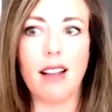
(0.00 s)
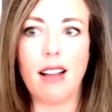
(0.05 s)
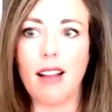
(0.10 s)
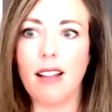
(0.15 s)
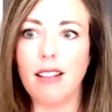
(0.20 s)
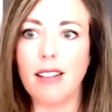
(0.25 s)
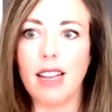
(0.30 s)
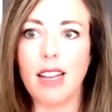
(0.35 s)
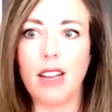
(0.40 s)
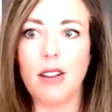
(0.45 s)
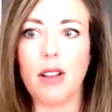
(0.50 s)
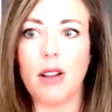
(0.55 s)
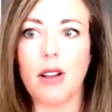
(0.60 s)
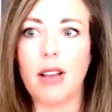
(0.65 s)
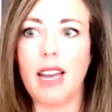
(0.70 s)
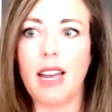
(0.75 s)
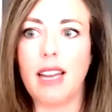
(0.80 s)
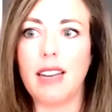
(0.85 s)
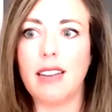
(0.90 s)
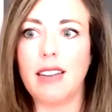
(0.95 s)
I'll let you go
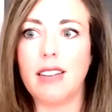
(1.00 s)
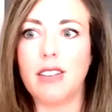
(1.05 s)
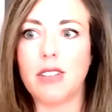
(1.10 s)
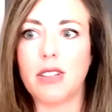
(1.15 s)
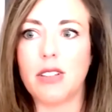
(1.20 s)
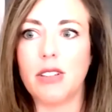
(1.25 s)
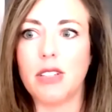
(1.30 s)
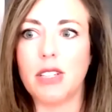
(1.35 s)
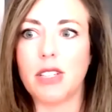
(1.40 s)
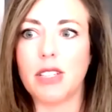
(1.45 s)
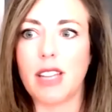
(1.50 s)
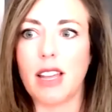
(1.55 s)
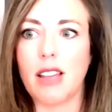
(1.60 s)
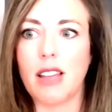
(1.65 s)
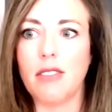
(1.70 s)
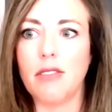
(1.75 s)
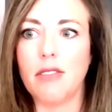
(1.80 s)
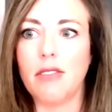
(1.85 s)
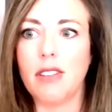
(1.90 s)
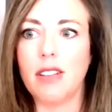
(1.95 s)
ahead and introduce yourself.